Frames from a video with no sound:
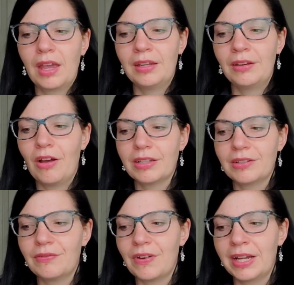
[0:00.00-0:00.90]
And not
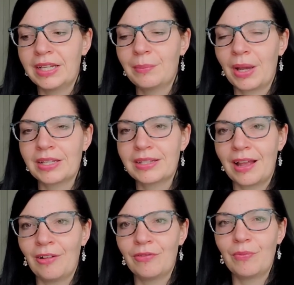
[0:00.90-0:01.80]
defining
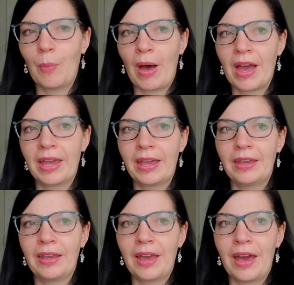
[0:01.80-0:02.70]
myself
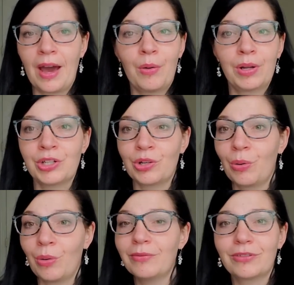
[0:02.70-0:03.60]
by how I
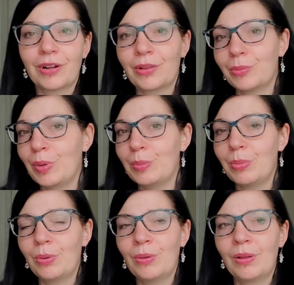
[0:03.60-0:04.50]
show up for other
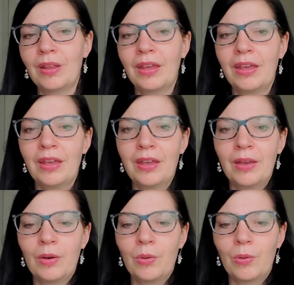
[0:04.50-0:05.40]
people,
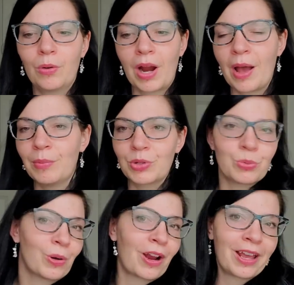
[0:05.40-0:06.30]
or how much
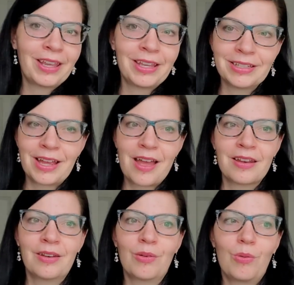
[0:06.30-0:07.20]
work I get
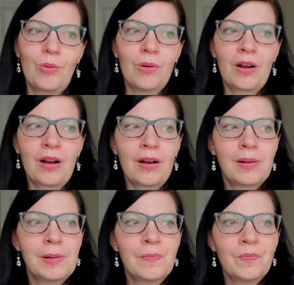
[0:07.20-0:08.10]
done, or
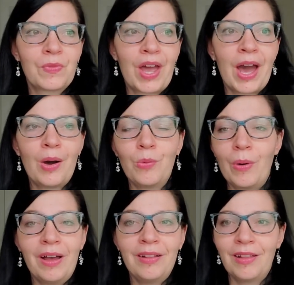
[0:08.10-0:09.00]
how
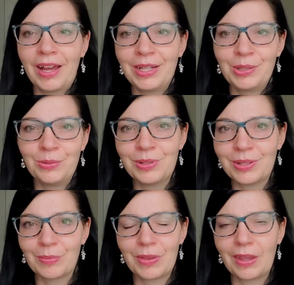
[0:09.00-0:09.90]
well I do
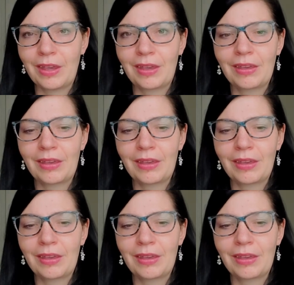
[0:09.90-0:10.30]
something.